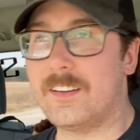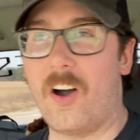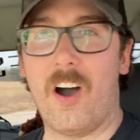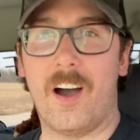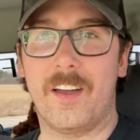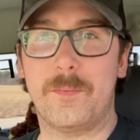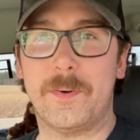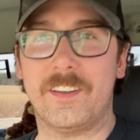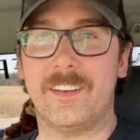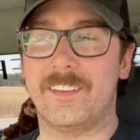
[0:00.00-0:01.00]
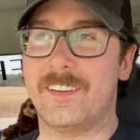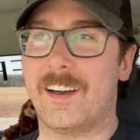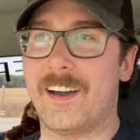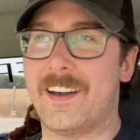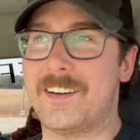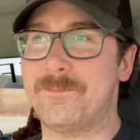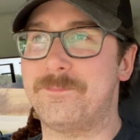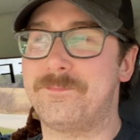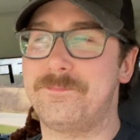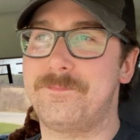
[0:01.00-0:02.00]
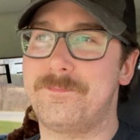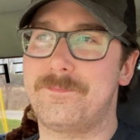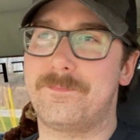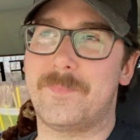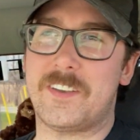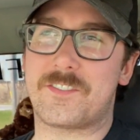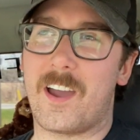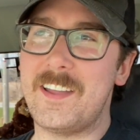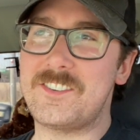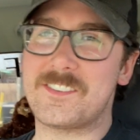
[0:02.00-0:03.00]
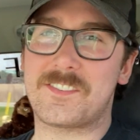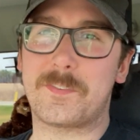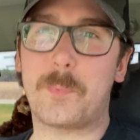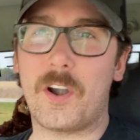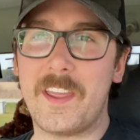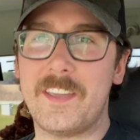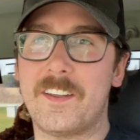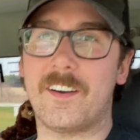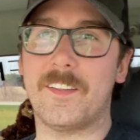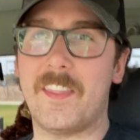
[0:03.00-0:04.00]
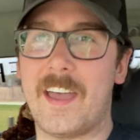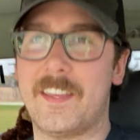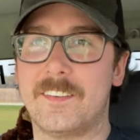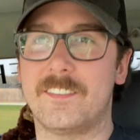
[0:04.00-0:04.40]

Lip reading: odd, but I tried just spraying on that